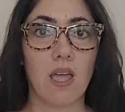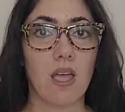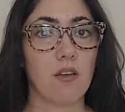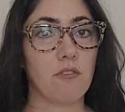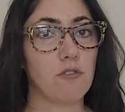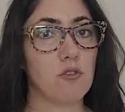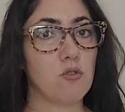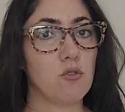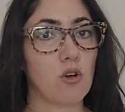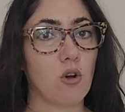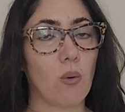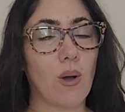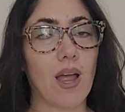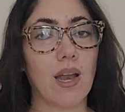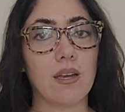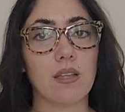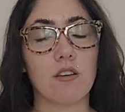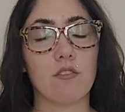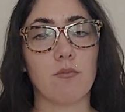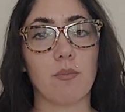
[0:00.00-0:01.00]
If you know
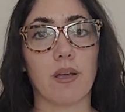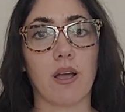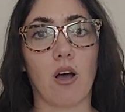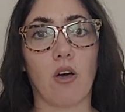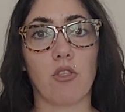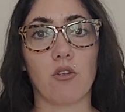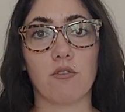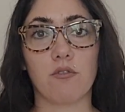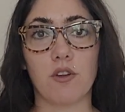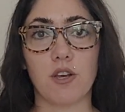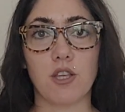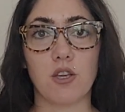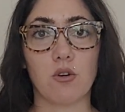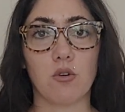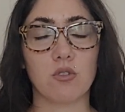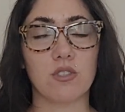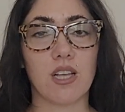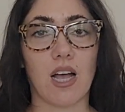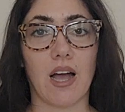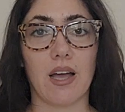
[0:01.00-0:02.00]
any of my other
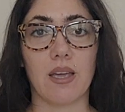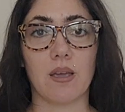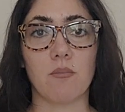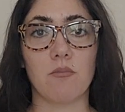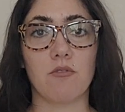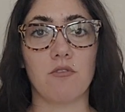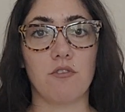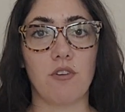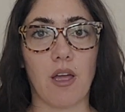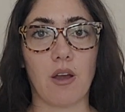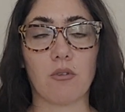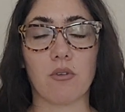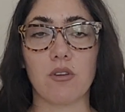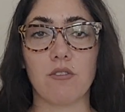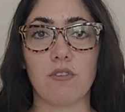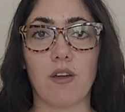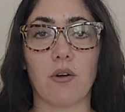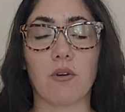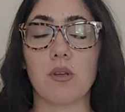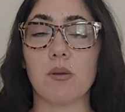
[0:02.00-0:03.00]
videos, I am very,
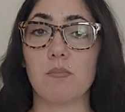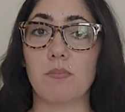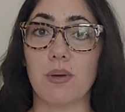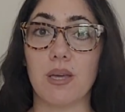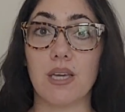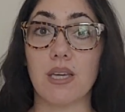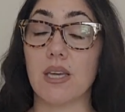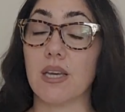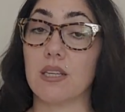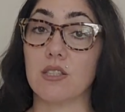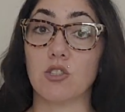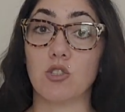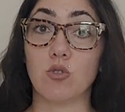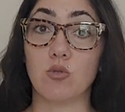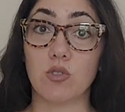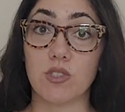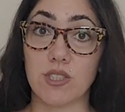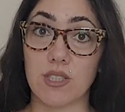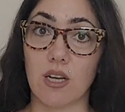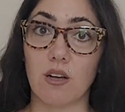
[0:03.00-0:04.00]
very big
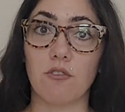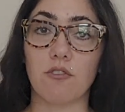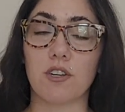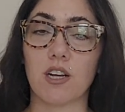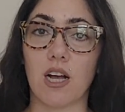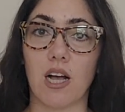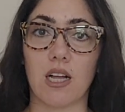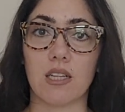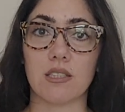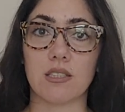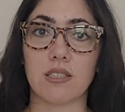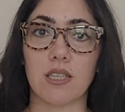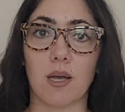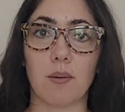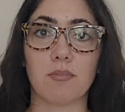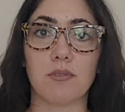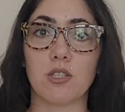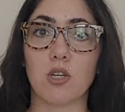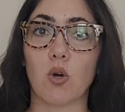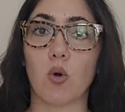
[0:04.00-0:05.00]
into
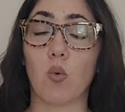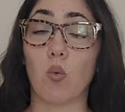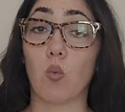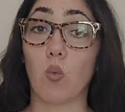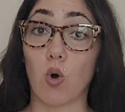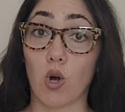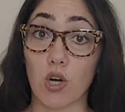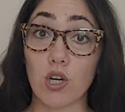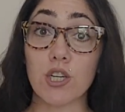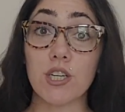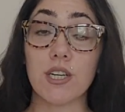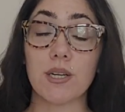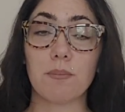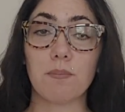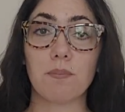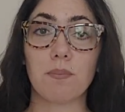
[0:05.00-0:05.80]
self-concept work,